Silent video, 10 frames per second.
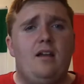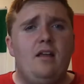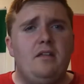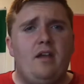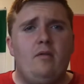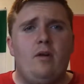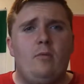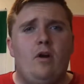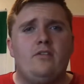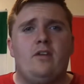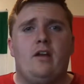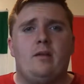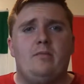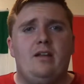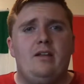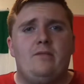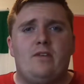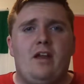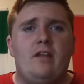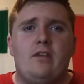A lot of the time when I'm watching it, I completely
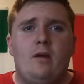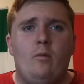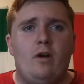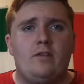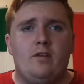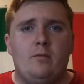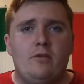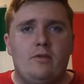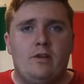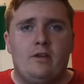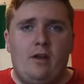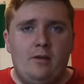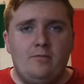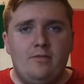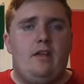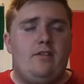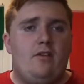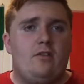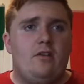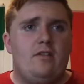forget that I'm watching a movie, you know? That's
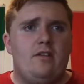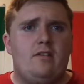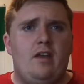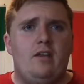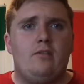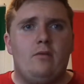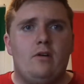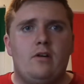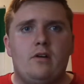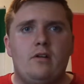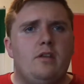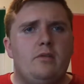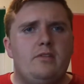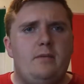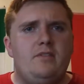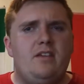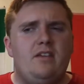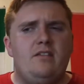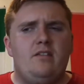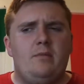how good these kids were. There were some
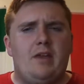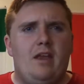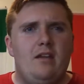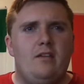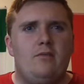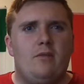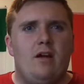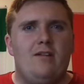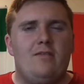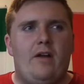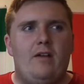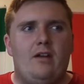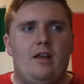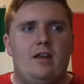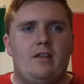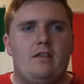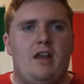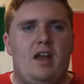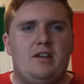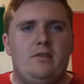scenes in the beginning where I felt like the
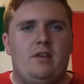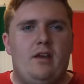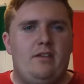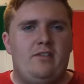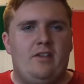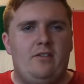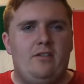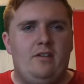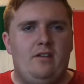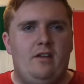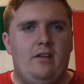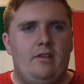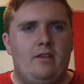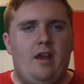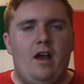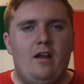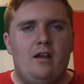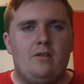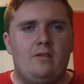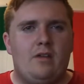acting was kind of stilted and the
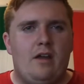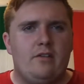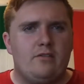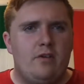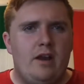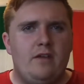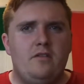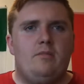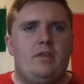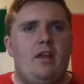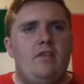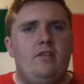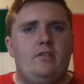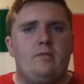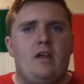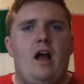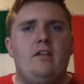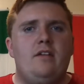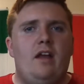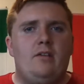dialogue was kind of strange, but then there's some
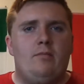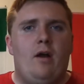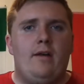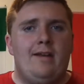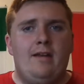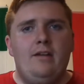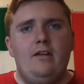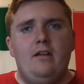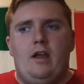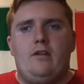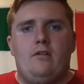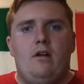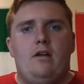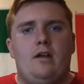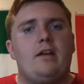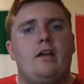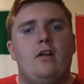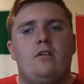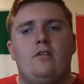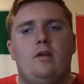context brought in later on, like a
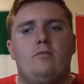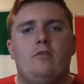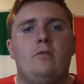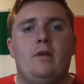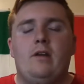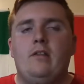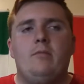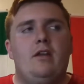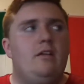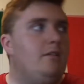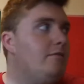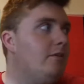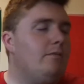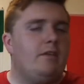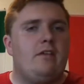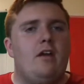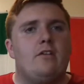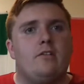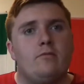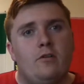character named Ruben. In the beginning of the film, this
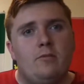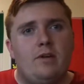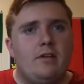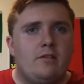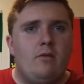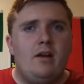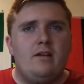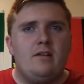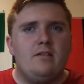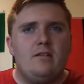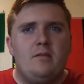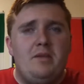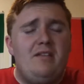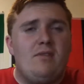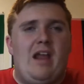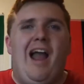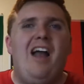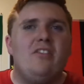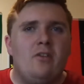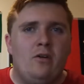character Ruben is quite a bit of an
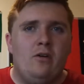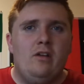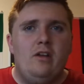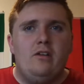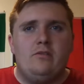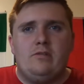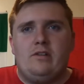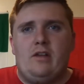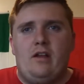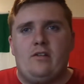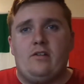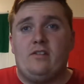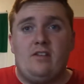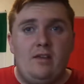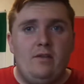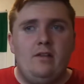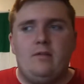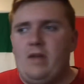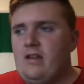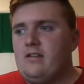asshole towards the character Stevie, the main